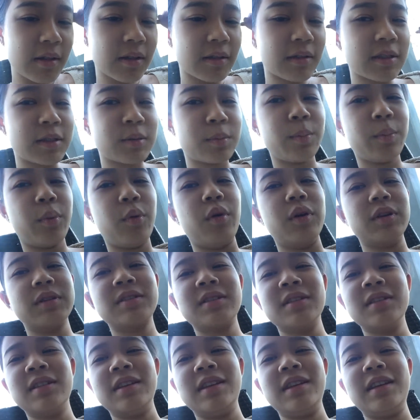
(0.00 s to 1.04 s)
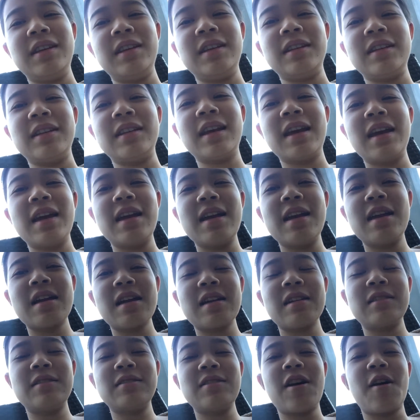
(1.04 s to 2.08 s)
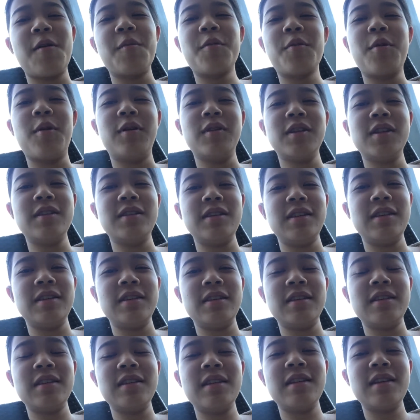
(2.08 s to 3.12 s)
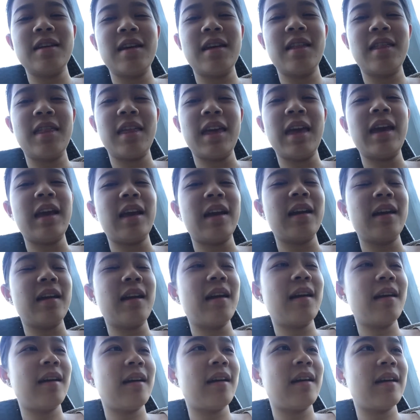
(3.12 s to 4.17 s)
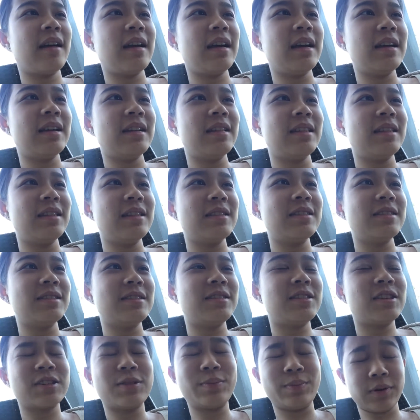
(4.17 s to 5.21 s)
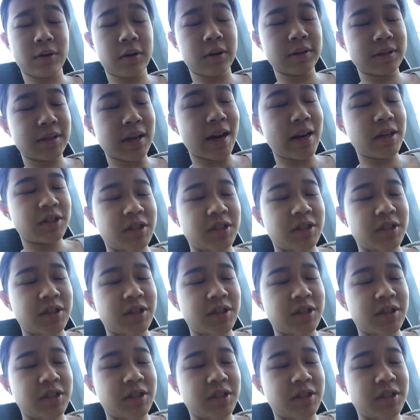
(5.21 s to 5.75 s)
this porcelain top quality thing, just because I